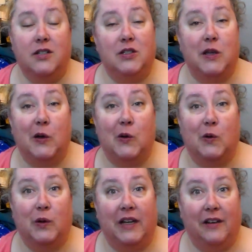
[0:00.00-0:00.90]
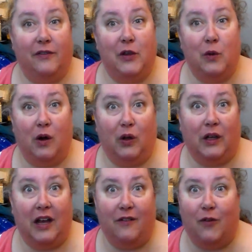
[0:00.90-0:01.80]
So if you are
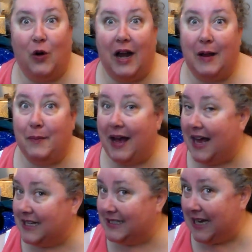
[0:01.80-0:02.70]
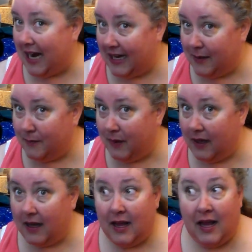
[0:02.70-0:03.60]
looking for a past item